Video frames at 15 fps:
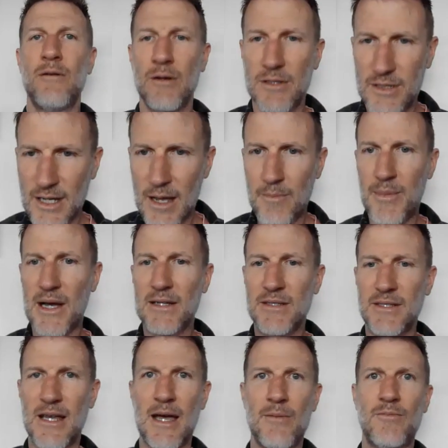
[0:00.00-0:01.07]
step by
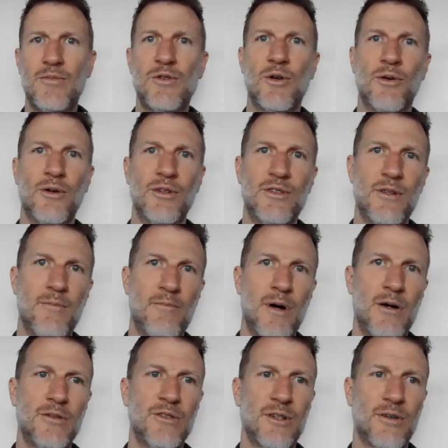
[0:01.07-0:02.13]
step towards the
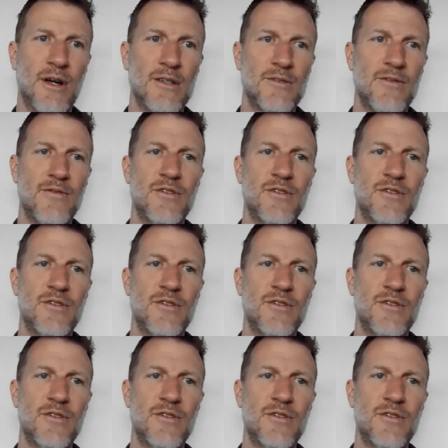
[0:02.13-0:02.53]
most aggressive.